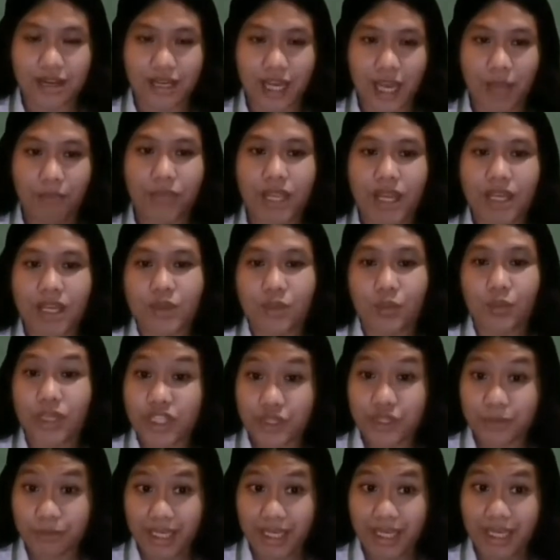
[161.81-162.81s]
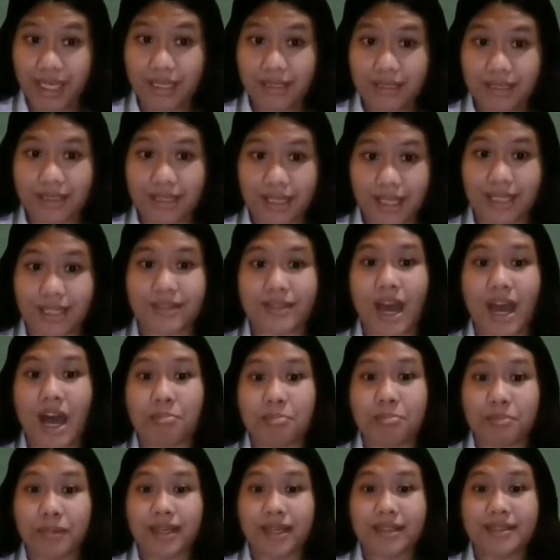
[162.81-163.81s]
Okay? Which means it
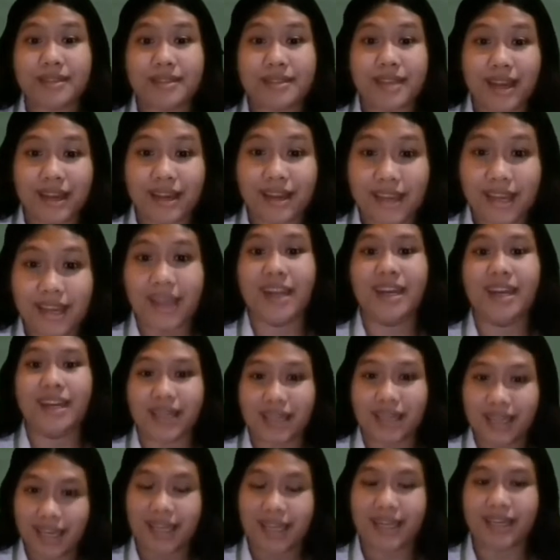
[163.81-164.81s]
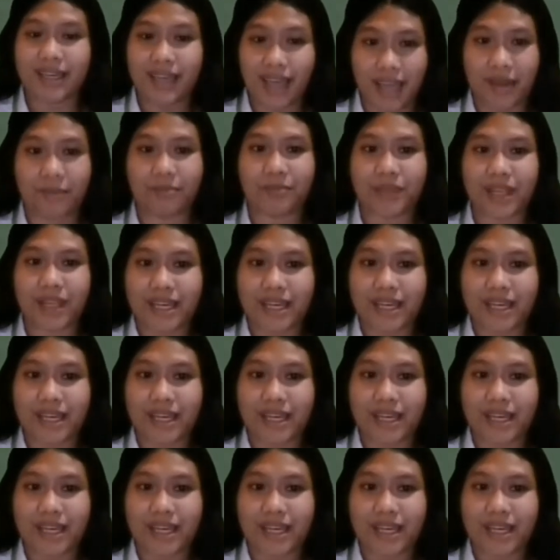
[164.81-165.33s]
happens again and again and again.